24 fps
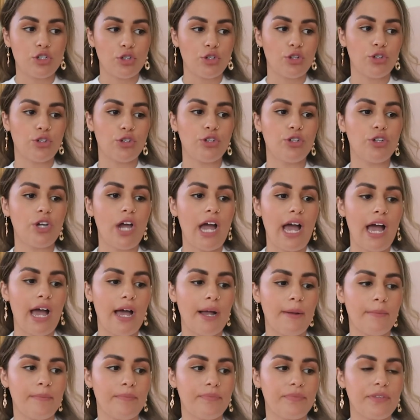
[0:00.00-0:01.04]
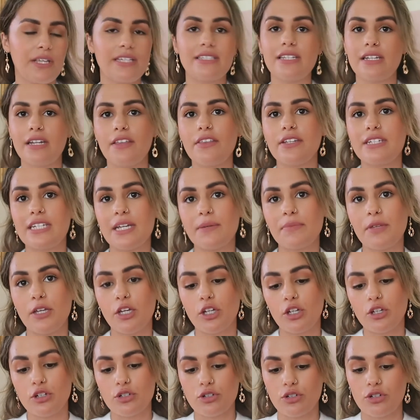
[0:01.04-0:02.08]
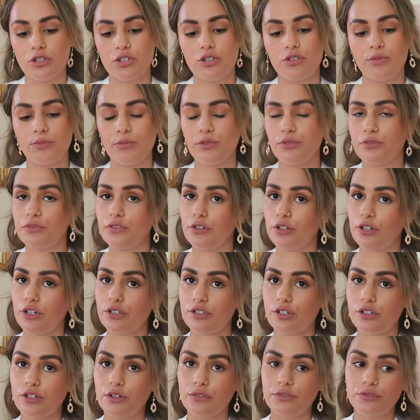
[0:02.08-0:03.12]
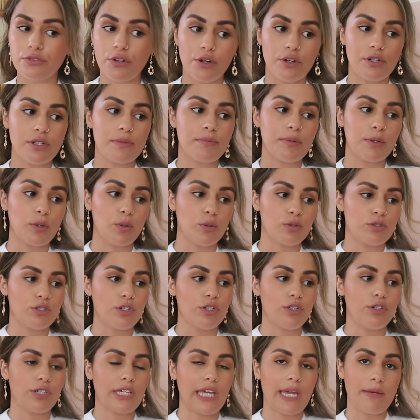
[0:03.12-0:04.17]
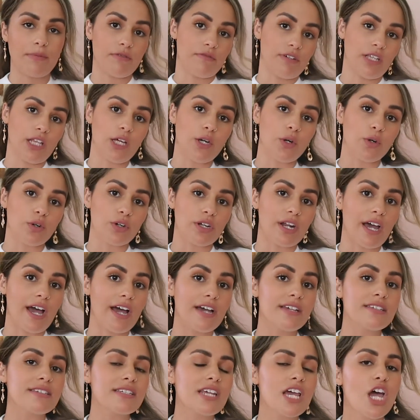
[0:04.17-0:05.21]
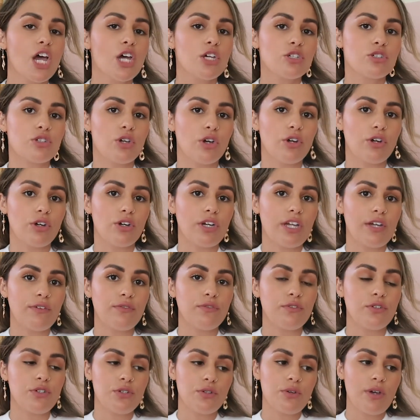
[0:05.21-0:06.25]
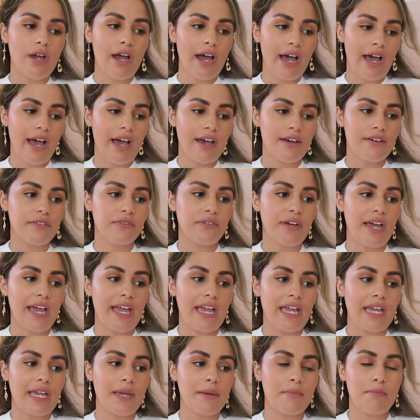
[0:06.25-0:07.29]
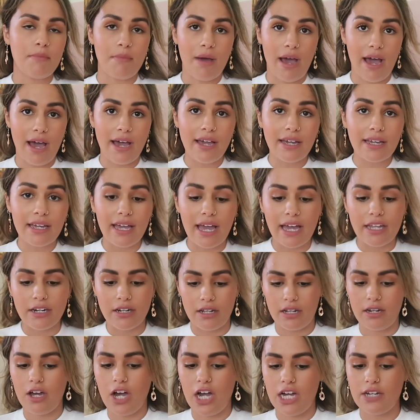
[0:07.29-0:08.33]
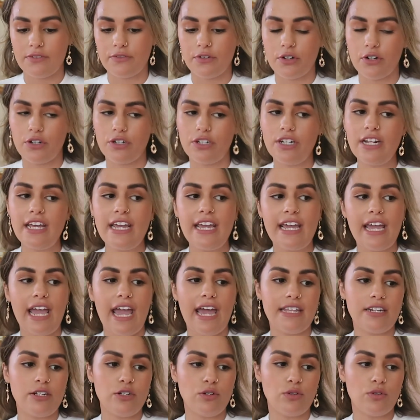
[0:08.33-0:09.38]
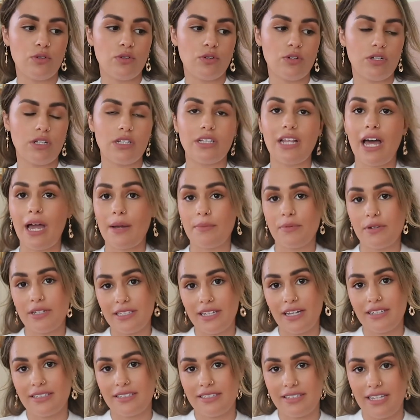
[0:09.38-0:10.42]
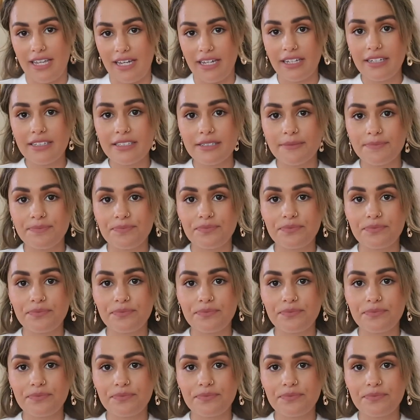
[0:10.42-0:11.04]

to, is another tip that you can do to remove photos on your phone, but also keep them really organized. So if you have a Mac and an iPhone and your libraries are synced,